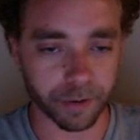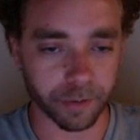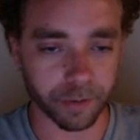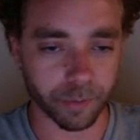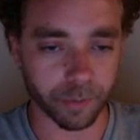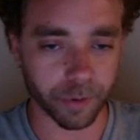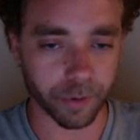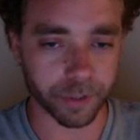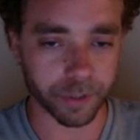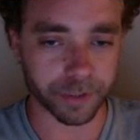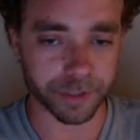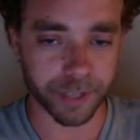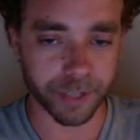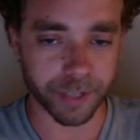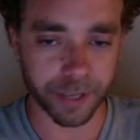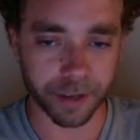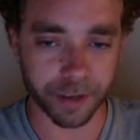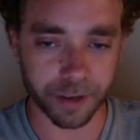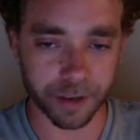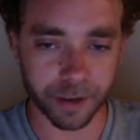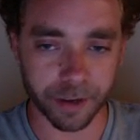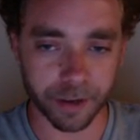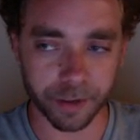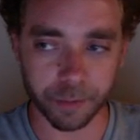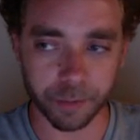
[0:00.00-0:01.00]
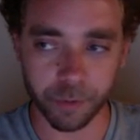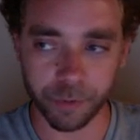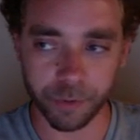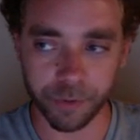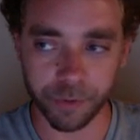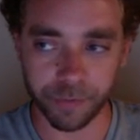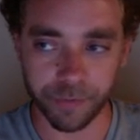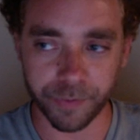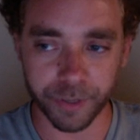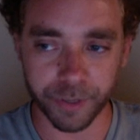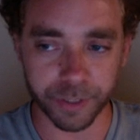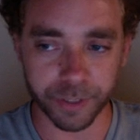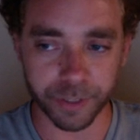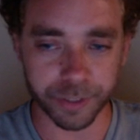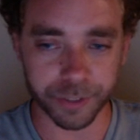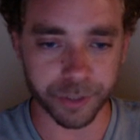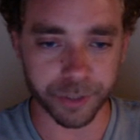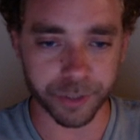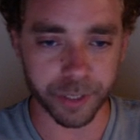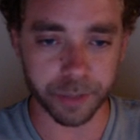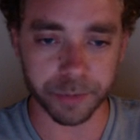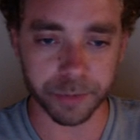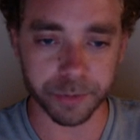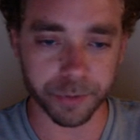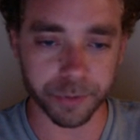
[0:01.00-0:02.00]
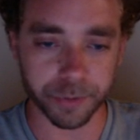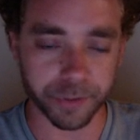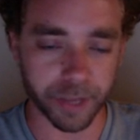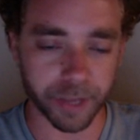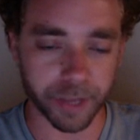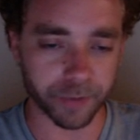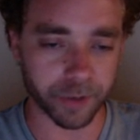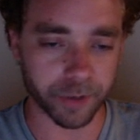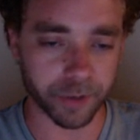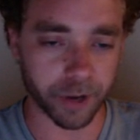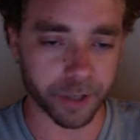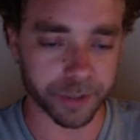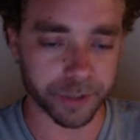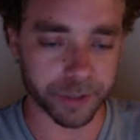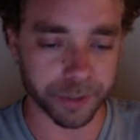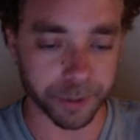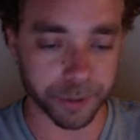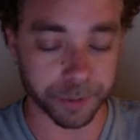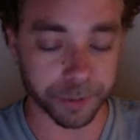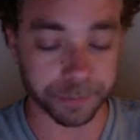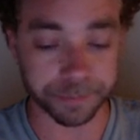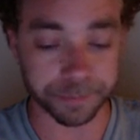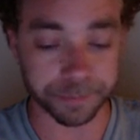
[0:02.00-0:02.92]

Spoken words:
was like the movie Field of Dreams with Kevin Costner.